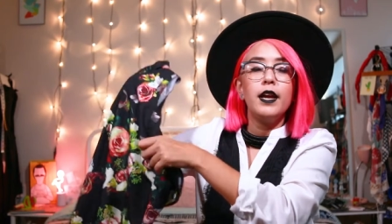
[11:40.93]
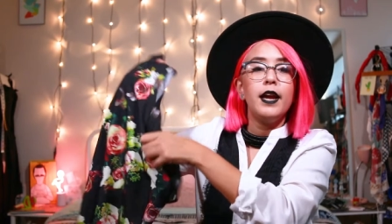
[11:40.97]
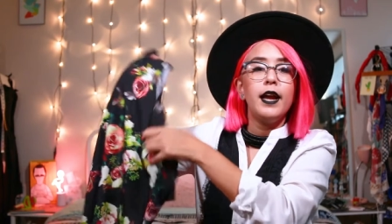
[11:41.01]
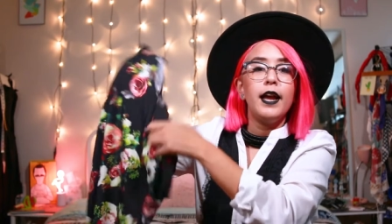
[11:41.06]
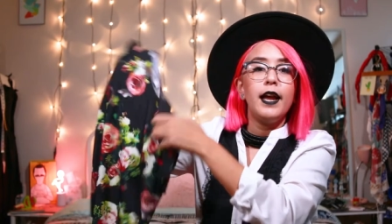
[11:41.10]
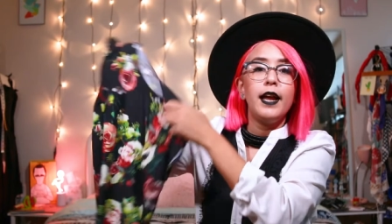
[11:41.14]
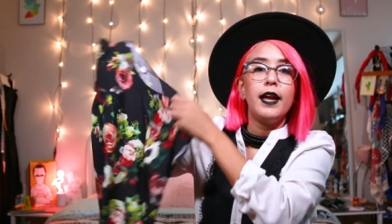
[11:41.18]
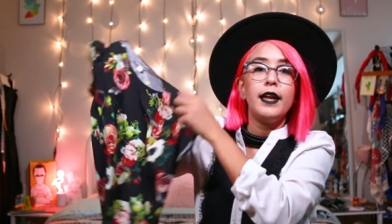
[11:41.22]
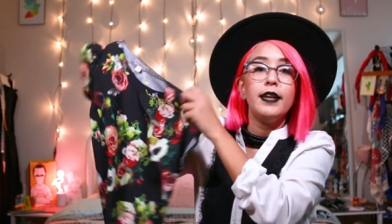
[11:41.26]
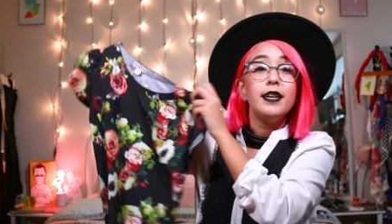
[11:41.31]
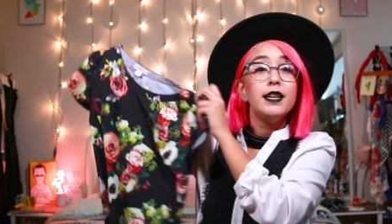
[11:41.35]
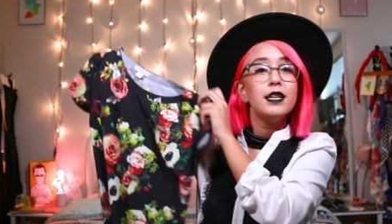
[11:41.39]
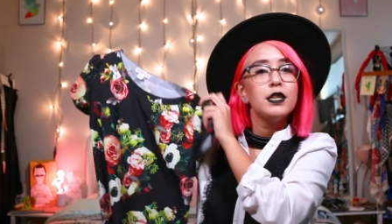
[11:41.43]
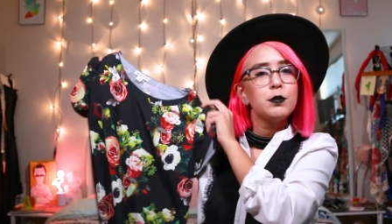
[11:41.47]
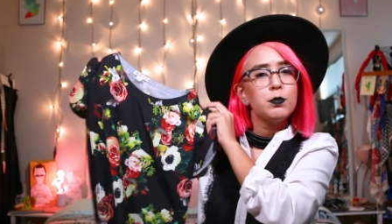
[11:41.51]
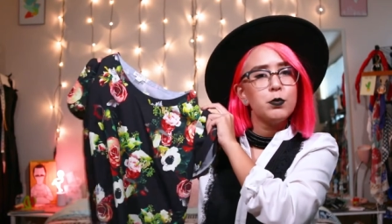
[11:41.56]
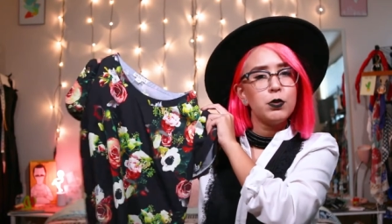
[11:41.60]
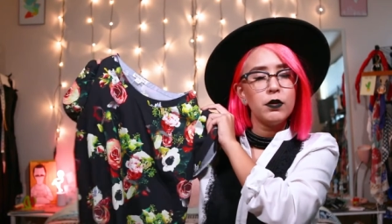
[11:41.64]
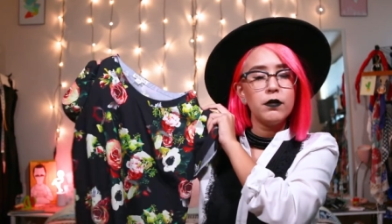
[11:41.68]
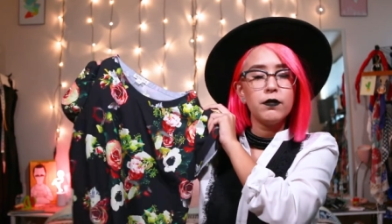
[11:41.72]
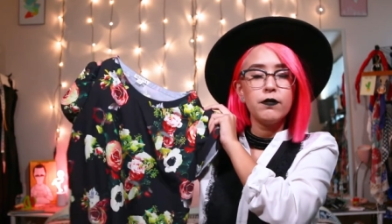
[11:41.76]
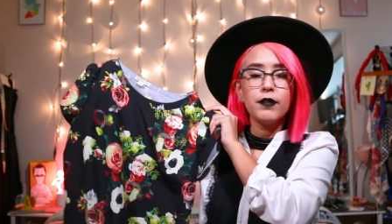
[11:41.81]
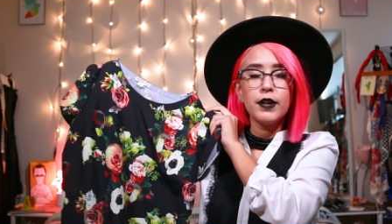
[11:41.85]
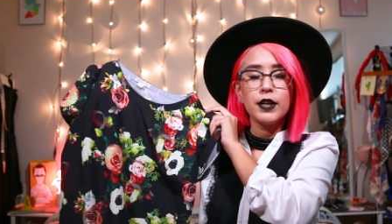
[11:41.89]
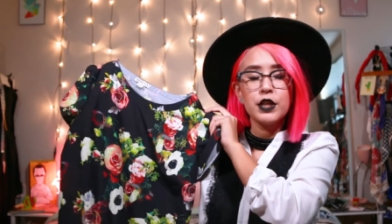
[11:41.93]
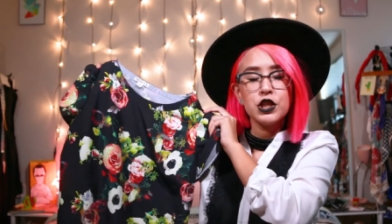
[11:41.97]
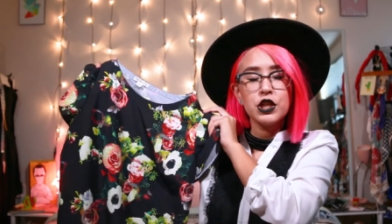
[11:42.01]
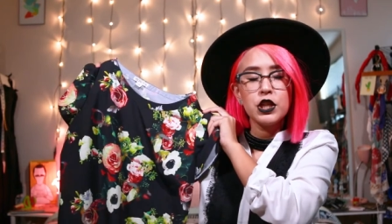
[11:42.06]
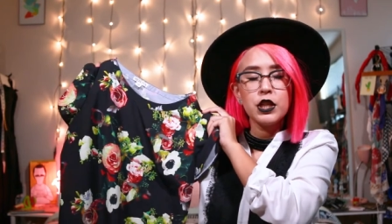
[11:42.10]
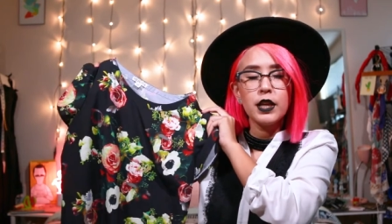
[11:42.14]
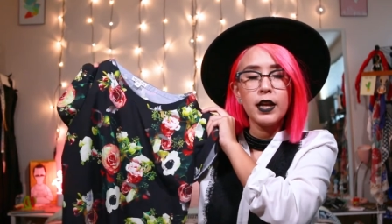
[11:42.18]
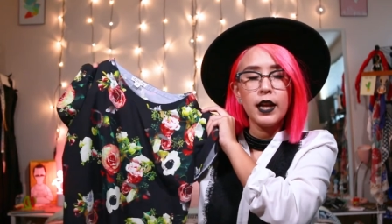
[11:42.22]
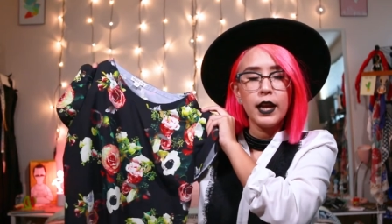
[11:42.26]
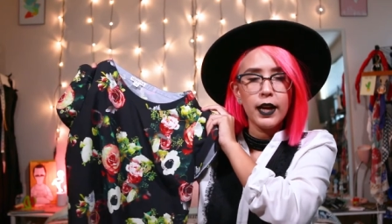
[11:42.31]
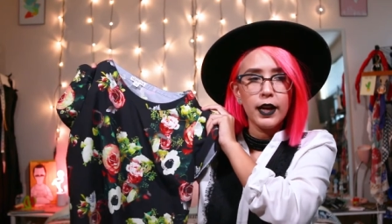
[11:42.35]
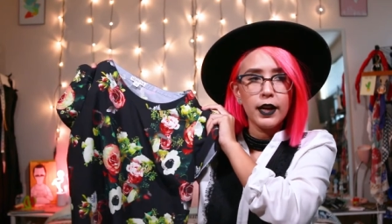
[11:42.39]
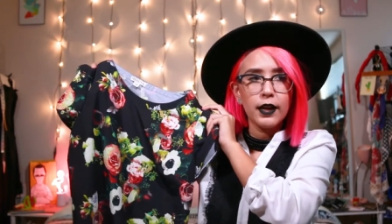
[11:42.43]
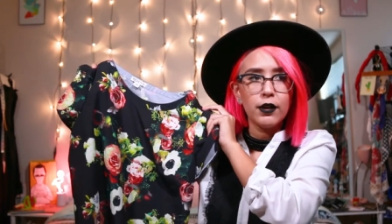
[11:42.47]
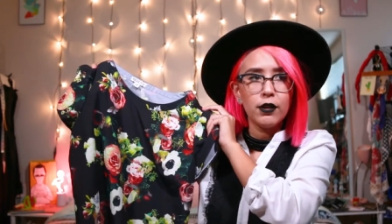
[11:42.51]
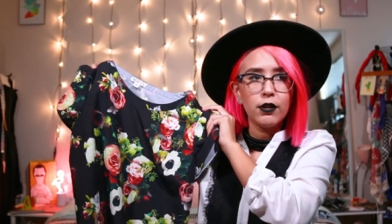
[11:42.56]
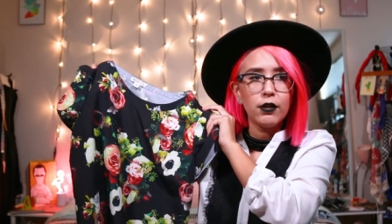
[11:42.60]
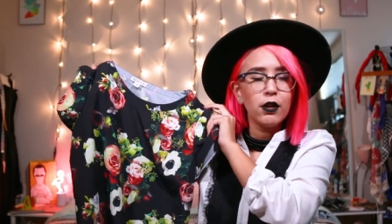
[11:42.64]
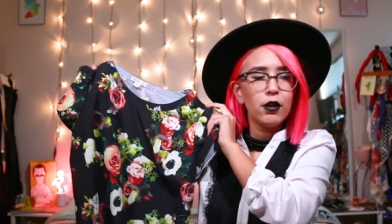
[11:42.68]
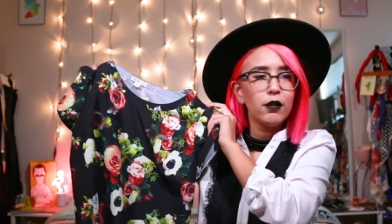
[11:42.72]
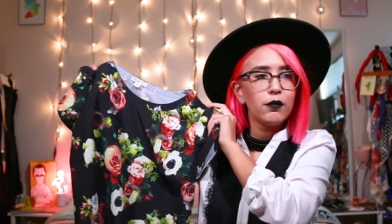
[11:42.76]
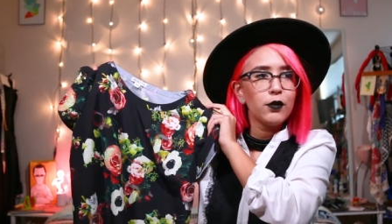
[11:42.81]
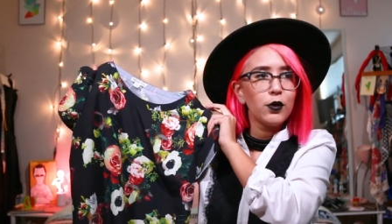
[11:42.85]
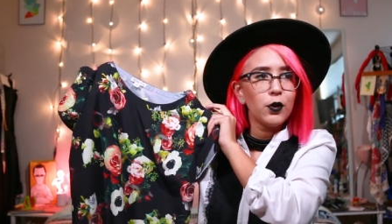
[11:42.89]
And it's
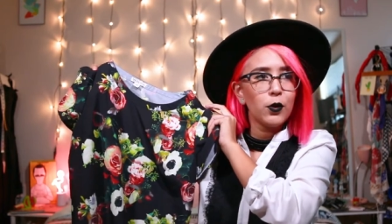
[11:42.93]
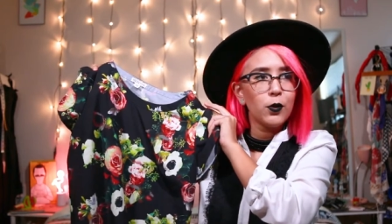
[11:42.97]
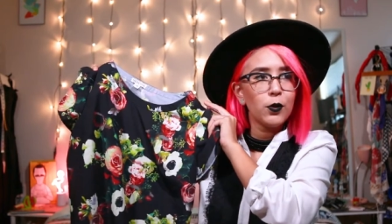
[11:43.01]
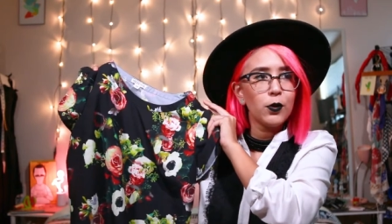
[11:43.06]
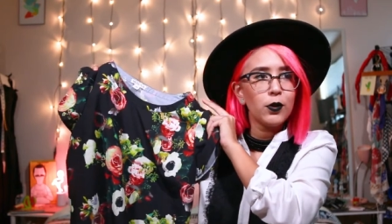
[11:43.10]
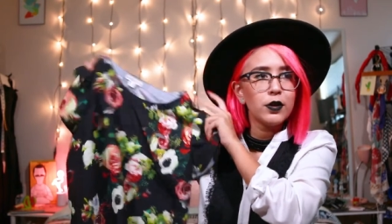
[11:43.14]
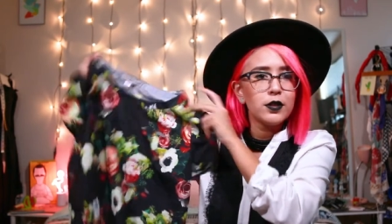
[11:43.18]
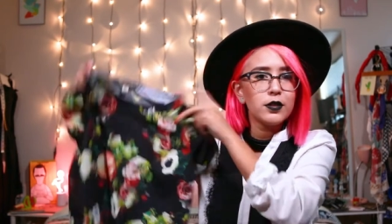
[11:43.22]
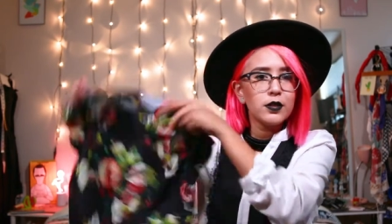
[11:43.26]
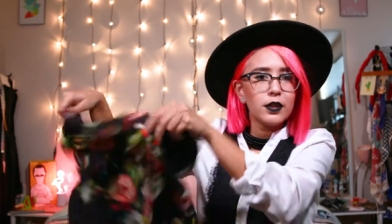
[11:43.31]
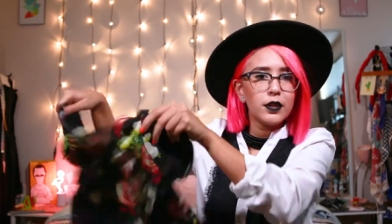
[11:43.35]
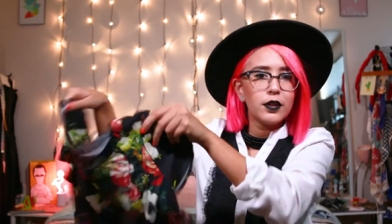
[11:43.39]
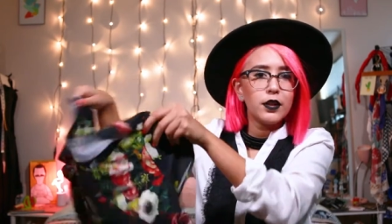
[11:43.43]
professional, of course.